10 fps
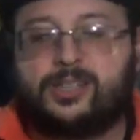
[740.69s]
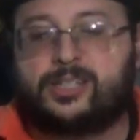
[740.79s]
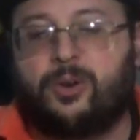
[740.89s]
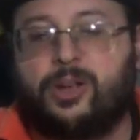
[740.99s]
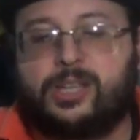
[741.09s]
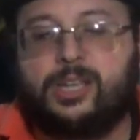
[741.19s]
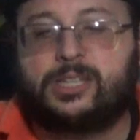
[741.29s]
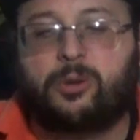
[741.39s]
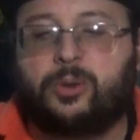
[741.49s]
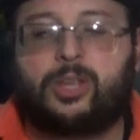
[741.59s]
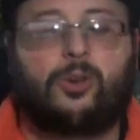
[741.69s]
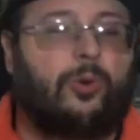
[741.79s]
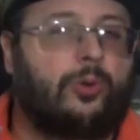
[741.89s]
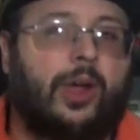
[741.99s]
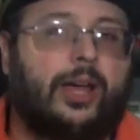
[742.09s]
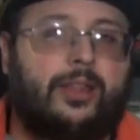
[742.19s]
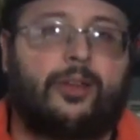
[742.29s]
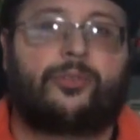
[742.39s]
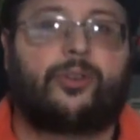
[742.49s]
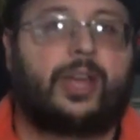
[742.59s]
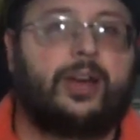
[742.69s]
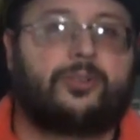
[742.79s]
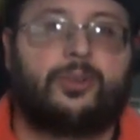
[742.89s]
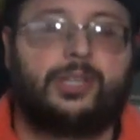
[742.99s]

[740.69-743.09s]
So he's a really cool idea for a character.